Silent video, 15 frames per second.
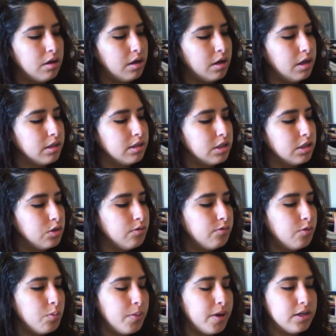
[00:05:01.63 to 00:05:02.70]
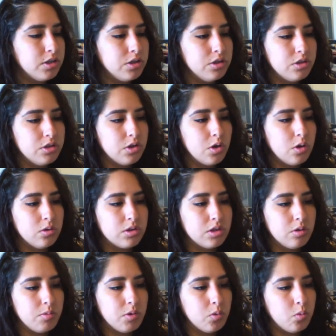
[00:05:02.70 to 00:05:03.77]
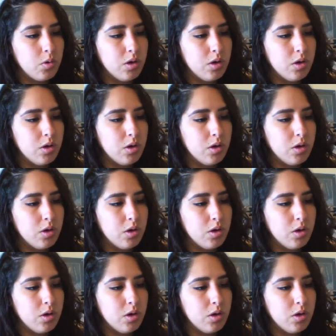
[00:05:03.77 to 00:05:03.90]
It's a 2/4 measure, so it's going to be